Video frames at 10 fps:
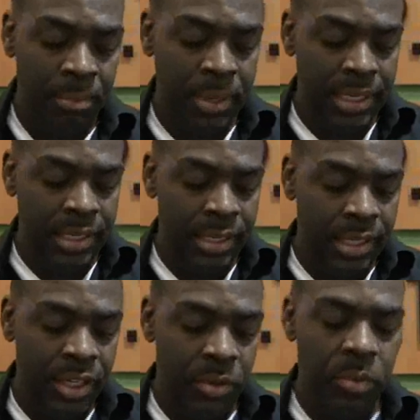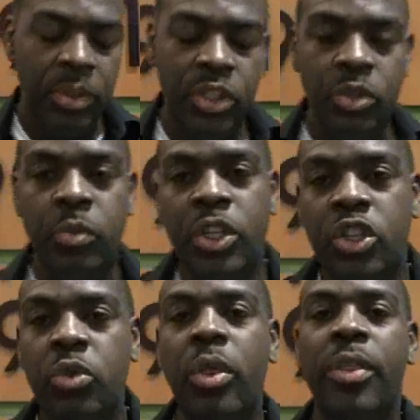But when
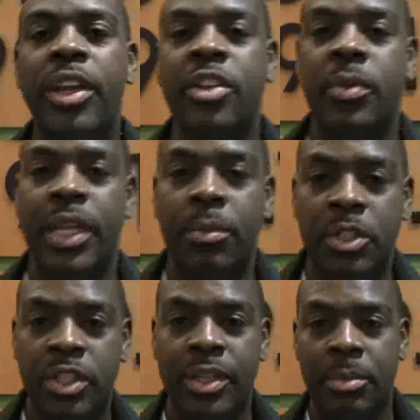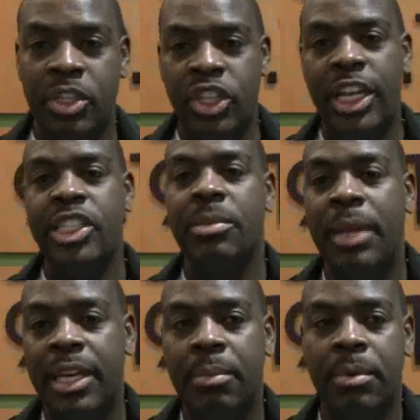you do the things we did, which is change the
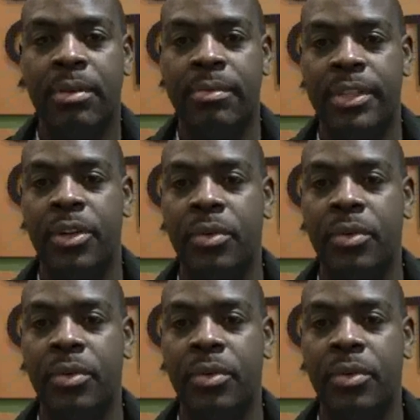makeup of